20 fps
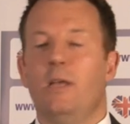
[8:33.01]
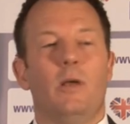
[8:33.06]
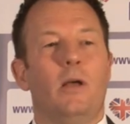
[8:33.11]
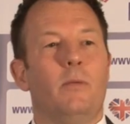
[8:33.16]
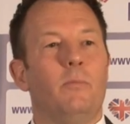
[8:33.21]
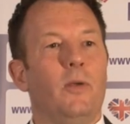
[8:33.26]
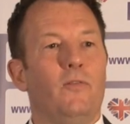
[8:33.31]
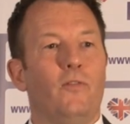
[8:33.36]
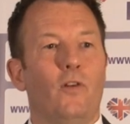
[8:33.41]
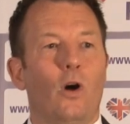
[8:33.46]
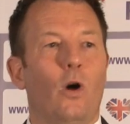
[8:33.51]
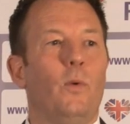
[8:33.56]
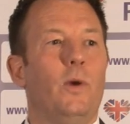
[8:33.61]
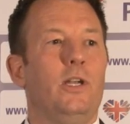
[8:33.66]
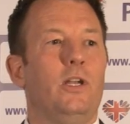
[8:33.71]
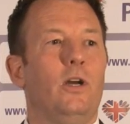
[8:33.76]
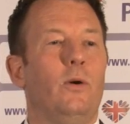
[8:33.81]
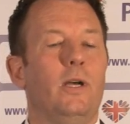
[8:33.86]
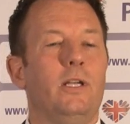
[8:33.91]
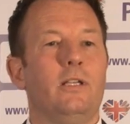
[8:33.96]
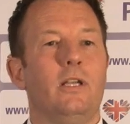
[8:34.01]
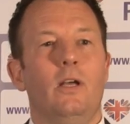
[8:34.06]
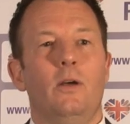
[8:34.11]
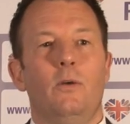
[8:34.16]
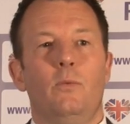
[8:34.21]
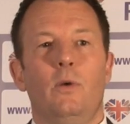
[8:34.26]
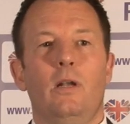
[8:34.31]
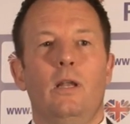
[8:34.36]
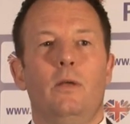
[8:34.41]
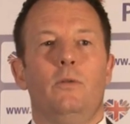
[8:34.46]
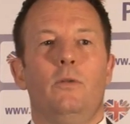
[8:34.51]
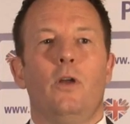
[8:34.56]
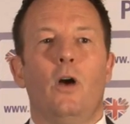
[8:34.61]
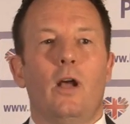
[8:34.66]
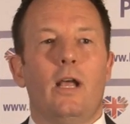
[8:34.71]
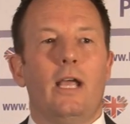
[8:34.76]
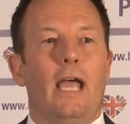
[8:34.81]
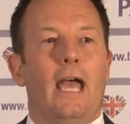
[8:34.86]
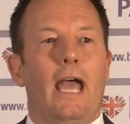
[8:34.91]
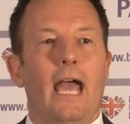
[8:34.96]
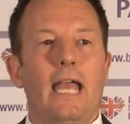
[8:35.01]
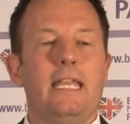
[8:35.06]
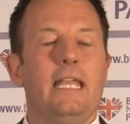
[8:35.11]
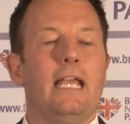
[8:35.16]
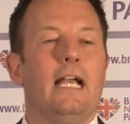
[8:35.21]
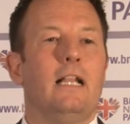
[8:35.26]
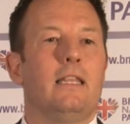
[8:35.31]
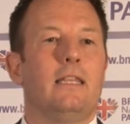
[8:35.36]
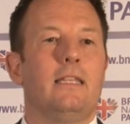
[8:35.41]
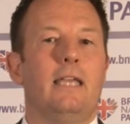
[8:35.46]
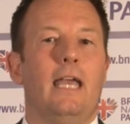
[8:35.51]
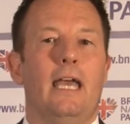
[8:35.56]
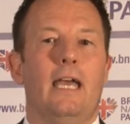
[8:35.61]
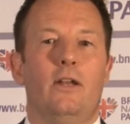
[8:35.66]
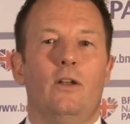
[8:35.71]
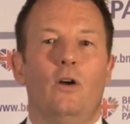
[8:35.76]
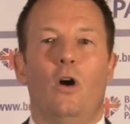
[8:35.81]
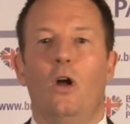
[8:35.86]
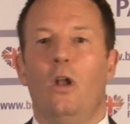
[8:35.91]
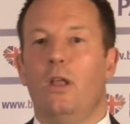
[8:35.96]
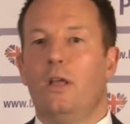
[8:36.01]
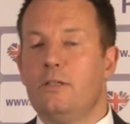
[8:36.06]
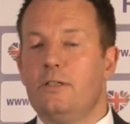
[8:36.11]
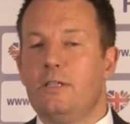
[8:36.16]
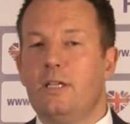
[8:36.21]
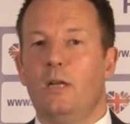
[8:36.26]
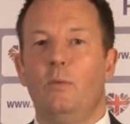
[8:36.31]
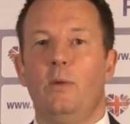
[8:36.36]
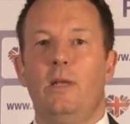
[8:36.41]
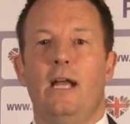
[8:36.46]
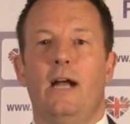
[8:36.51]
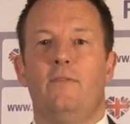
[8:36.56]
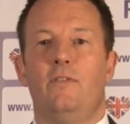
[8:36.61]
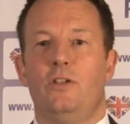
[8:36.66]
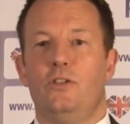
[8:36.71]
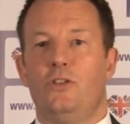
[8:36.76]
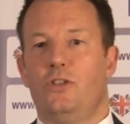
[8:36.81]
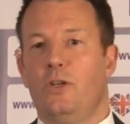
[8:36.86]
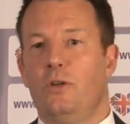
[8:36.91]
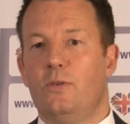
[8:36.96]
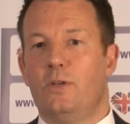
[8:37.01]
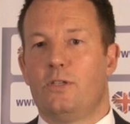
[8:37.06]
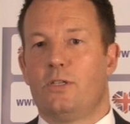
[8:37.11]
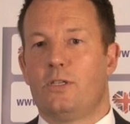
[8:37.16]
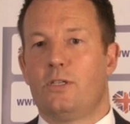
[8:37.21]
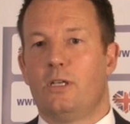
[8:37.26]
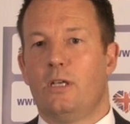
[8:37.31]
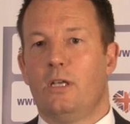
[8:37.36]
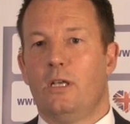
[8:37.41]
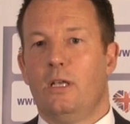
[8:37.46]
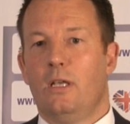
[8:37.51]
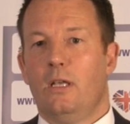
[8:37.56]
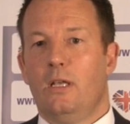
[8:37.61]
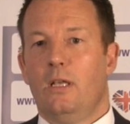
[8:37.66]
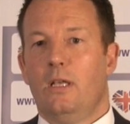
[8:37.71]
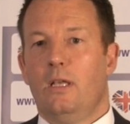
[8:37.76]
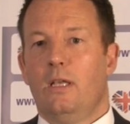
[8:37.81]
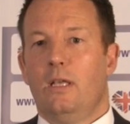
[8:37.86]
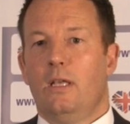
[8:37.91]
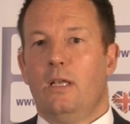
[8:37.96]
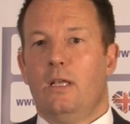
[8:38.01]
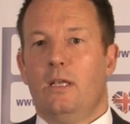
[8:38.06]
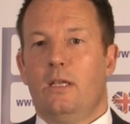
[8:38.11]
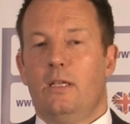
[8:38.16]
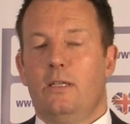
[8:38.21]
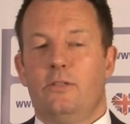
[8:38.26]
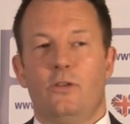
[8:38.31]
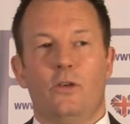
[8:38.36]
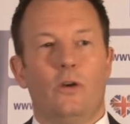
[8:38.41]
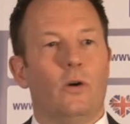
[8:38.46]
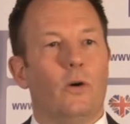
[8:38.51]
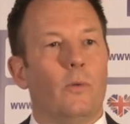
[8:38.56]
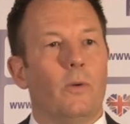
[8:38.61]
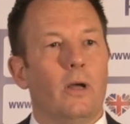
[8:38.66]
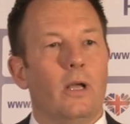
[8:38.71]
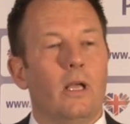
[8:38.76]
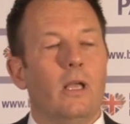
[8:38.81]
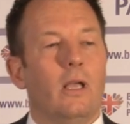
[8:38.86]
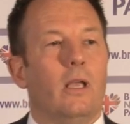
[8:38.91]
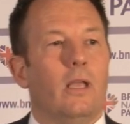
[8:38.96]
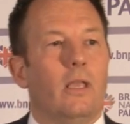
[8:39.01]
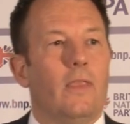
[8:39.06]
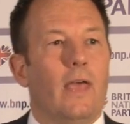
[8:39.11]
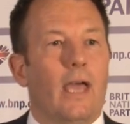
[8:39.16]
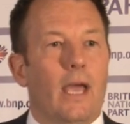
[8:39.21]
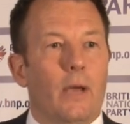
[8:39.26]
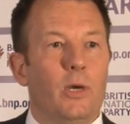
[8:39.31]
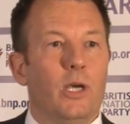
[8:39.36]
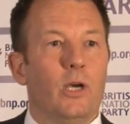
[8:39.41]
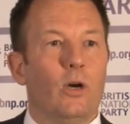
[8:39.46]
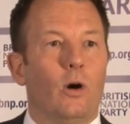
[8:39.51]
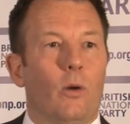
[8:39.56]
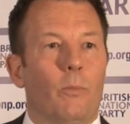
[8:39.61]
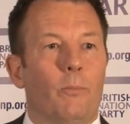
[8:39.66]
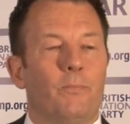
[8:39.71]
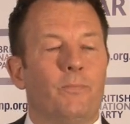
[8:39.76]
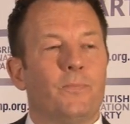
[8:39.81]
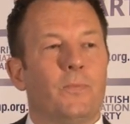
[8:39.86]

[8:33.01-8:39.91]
And before we know it, we'll not get any health care at all until we have insurance. So there we go.